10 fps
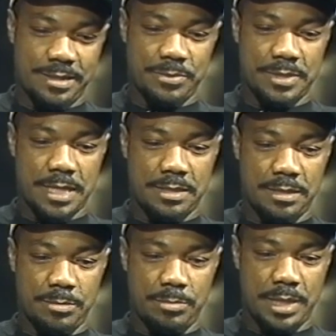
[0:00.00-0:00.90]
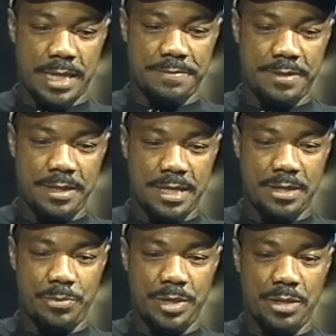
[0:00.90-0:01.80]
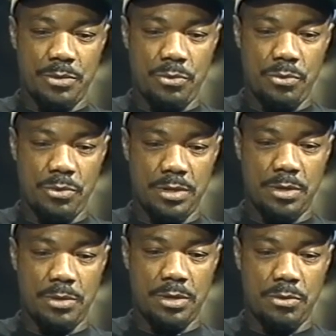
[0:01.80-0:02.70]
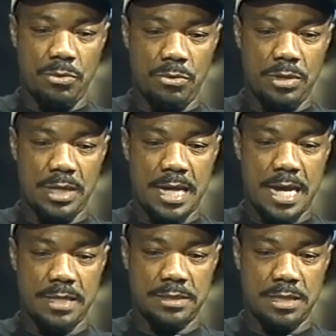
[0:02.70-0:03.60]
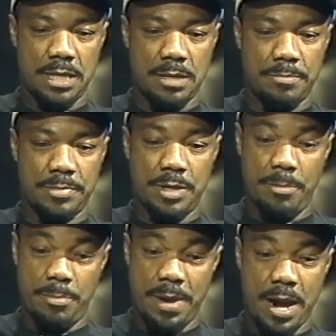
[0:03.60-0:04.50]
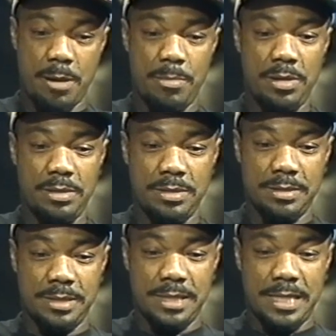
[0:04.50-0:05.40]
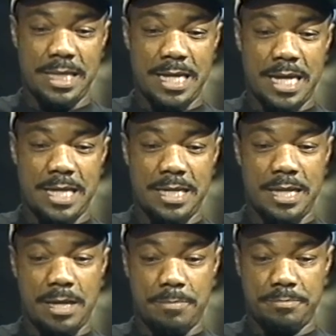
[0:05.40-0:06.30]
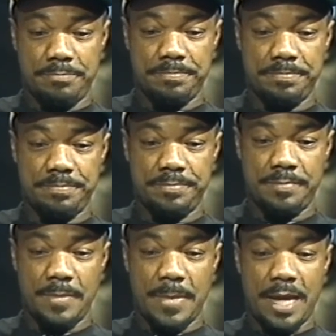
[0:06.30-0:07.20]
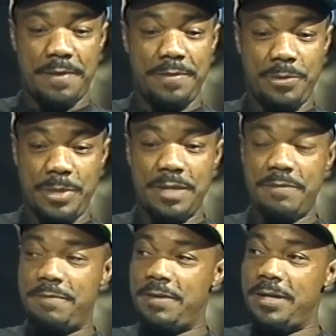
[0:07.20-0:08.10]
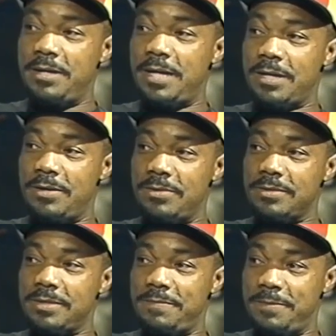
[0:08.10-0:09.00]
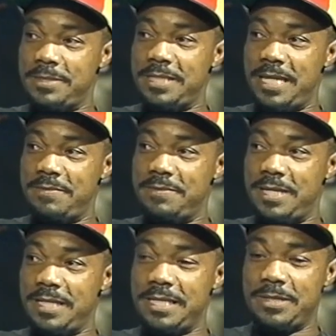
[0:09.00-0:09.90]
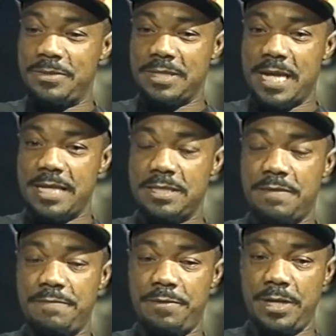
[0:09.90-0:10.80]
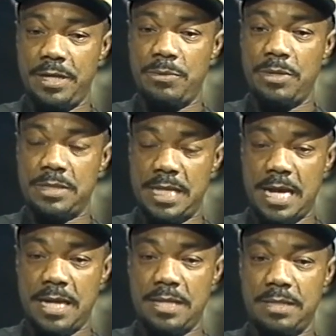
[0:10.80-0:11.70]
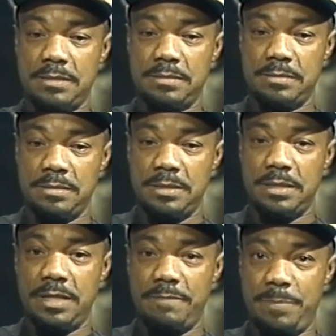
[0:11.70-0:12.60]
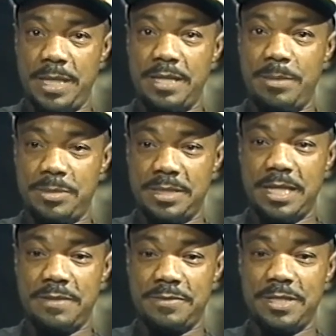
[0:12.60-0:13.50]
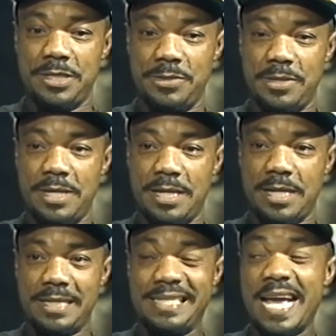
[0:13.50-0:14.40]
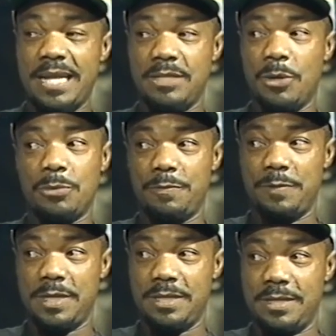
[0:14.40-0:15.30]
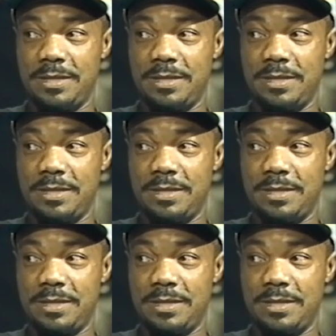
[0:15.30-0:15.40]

to use that term, but I think that we hold our own as comparable. And I think we give a very good account of ourselves. I think those guys have really worked hard and they've built themselves into a tight outfit,